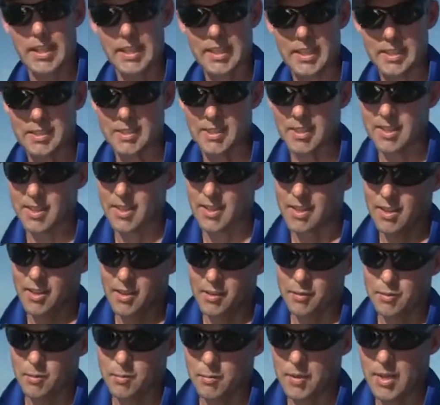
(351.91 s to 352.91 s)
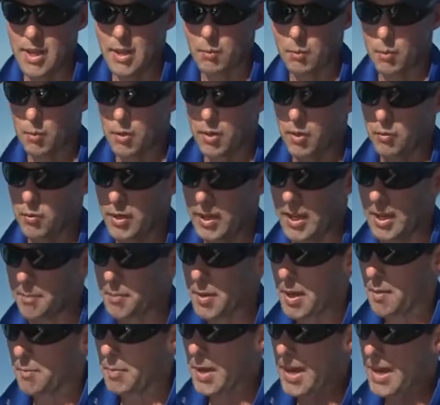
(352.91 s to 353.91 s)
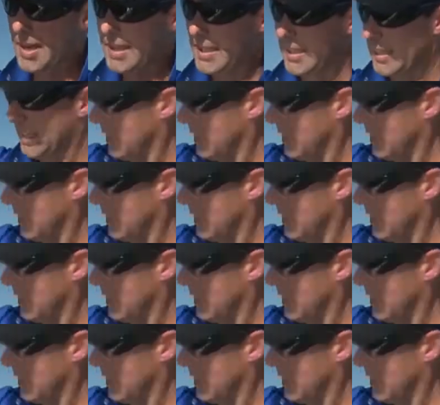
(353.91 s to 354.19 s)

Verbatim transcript: is. From there, we want to rig up our bait.